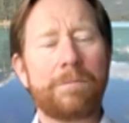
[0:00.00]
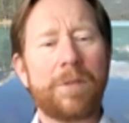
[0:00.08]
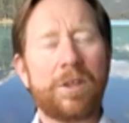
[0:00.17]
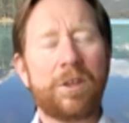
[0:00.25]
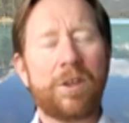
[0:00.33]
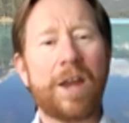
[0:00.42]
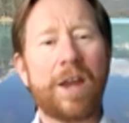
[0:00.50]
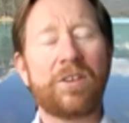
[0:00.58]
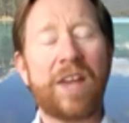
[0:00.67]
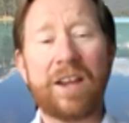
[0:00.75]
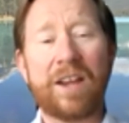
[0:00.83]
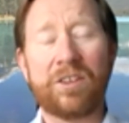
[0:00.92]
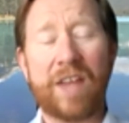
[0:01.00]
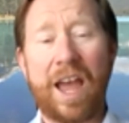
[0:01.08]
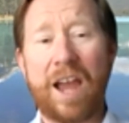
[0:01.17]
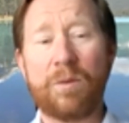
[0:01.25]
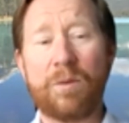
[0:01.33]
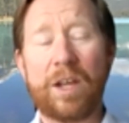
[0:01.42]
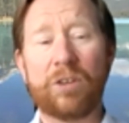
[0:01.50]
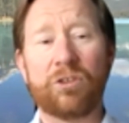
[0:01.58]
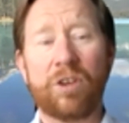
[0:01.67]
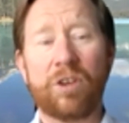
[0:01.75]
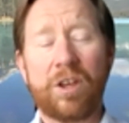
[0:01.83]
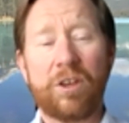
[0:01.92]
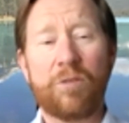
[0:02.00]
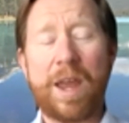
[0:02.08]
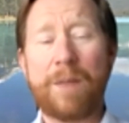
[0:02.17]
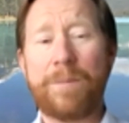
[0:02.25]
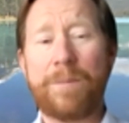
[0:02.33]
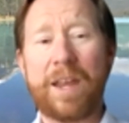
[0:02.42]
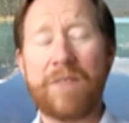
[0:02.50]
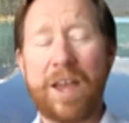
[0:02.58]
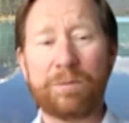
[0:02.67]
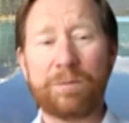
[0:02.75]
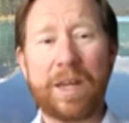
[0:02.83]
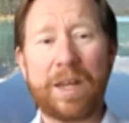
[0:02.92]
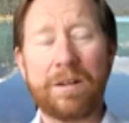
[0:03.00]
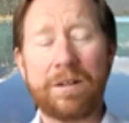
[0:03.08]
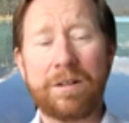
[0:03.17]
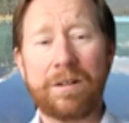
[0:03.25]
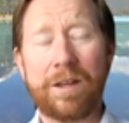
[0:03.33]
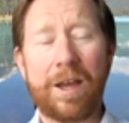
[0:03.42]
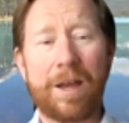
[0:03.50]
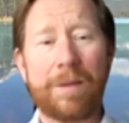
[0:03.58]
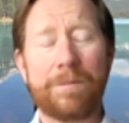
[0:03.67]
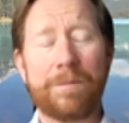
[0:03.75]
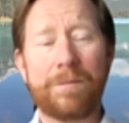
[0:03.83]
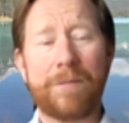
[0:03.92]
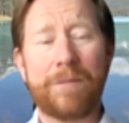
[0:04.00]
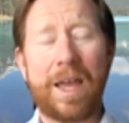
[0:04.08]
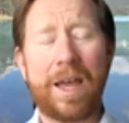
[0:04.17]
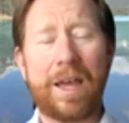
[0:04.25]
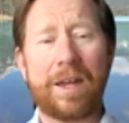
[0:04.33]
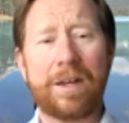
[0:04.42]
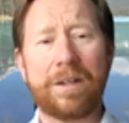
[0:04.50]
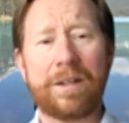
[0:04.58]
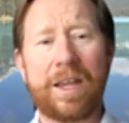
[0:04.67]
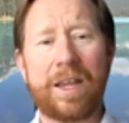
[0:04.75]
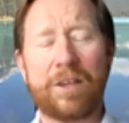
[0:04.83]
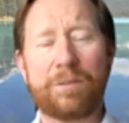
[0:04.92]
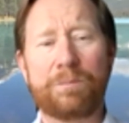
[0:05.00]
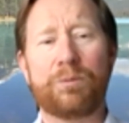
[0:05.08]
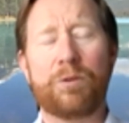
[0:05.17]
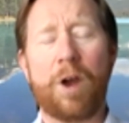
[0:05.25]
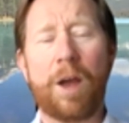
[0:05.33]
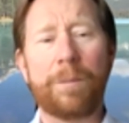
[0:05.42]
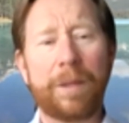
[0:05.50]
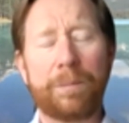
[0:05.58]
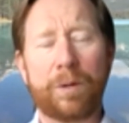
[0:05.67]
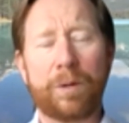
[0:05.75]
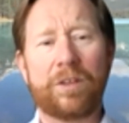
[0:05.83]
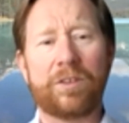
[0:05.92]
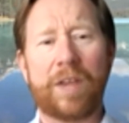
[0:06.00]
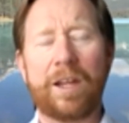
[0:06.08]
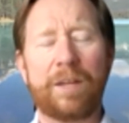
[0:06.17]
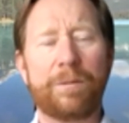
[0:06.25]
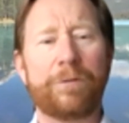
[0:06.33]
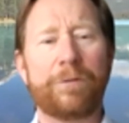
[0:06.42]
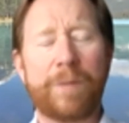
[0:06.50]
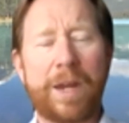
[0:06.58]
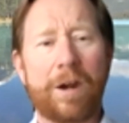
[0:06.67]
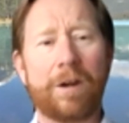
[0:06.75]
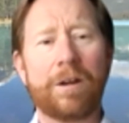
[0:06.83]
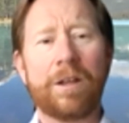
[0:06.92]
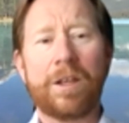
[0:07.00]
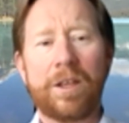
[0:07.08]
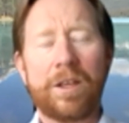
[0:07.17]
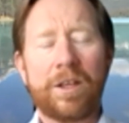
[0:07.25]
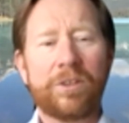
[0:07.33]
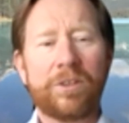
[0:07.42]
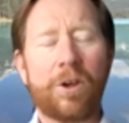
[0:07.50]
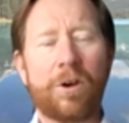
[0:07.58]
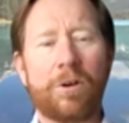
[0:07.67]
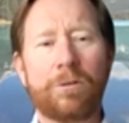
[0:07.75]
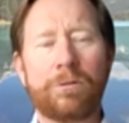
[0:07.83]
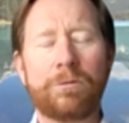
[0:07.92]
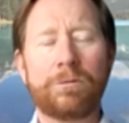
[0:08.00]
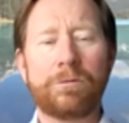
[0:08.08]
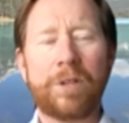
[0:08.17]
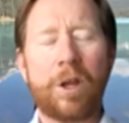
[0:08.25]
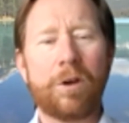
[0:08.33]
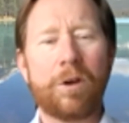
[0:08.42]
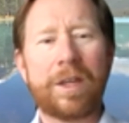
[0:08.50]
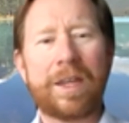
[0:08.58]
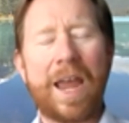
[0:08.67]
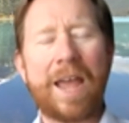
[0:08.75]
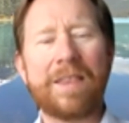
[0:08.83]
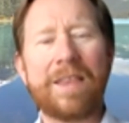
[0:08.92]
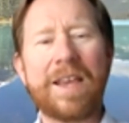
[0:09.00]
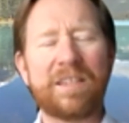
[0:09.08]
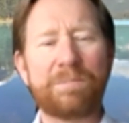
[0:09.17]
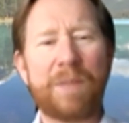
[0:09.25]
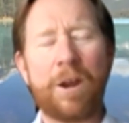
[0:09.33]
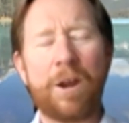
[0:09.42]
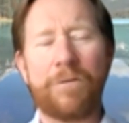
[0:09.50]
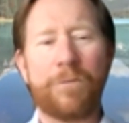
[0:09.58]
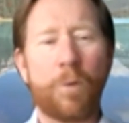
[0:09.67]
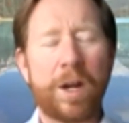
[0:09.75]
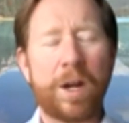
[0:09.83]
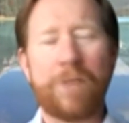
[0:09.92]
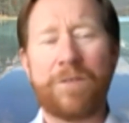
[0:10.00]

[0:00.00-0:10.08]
You got your tech stack, which you've made a big investment in, and is probably pretty scalable from here. So, can they spin out 40 to